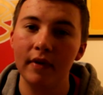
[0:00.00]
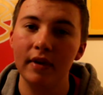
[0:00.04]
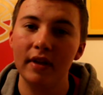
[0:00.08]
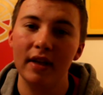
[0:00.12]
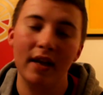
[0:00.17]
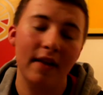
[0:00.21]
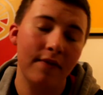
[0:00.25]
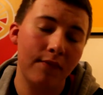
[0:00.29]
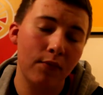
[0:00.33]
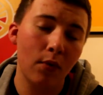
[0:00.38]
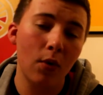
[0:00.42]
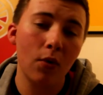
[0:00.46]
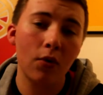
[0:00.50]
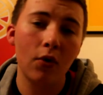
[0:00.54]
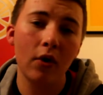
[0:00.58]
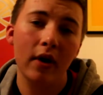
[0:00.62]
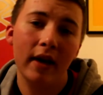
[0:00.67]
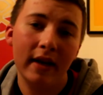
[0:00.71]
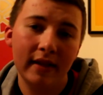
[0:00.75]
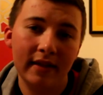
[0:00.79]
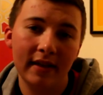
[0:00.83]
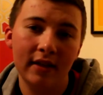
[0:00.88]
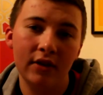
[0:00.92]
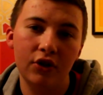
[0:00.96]
and if Walcott
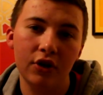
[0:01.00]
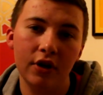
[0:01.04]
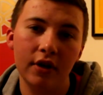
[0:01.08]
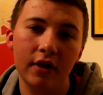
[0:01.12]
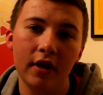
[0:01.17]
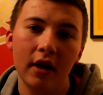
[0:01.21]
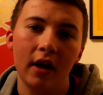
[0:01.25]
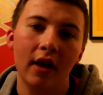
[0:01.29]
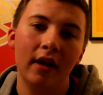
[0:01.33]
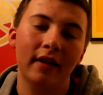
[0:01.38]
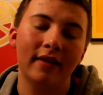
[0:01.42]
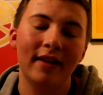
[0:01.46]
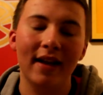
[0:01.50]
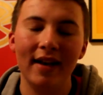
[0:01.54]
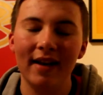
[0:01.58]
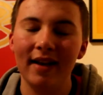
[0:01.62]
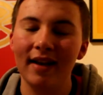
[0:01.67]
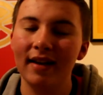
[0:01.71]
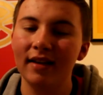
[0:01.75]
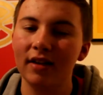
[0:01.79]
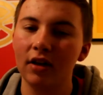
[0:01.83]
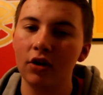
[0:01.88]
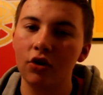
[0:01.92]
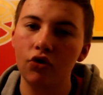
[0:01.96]
is injured, then it
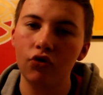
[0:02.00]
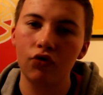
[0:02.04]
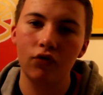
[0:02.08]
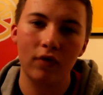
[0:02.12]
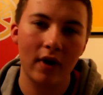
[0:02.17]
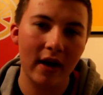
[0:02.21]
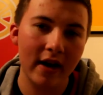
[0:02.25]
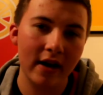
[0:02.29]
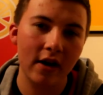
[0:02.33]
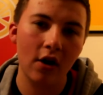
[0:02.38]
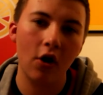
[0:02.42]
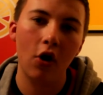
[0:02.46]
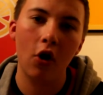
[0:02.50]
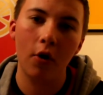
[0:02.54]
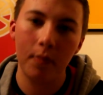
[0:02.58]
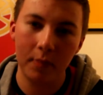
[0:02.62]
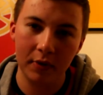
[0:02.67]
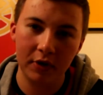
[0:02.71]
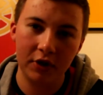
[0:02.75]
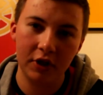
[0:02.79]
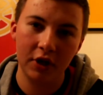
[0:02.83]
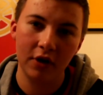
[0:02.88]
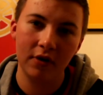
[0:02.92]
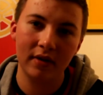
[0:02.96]
is a great
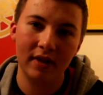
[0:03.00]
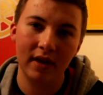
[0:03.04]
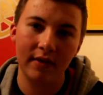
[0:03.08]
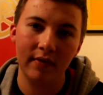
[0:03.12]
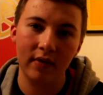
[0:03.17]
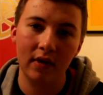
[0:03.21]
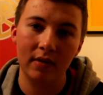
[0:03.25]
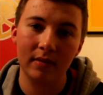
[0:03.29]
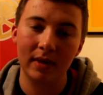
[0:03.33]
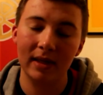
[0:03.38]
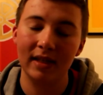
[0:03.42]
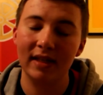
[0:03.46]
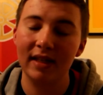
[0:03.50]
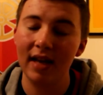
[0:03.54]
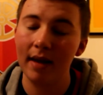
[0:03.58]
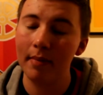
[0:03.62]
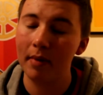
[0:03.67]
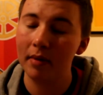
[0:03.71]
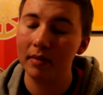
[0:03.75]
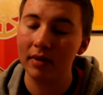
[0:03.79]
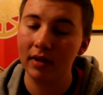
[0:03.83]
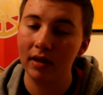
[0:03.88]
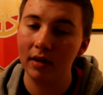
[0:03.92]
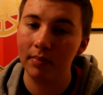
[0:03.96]
opportunity for him to step
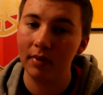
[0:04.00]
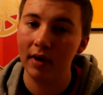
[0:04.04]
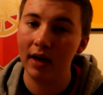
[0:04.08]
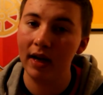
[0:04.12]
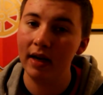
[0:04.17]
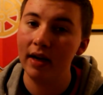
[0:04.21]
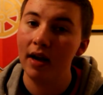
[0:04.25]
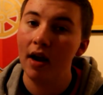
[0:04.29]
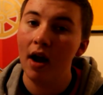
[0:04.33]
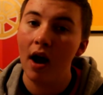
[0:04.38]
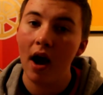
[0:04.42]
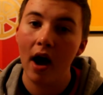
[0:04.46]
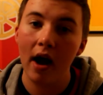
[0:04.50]
up to the plate.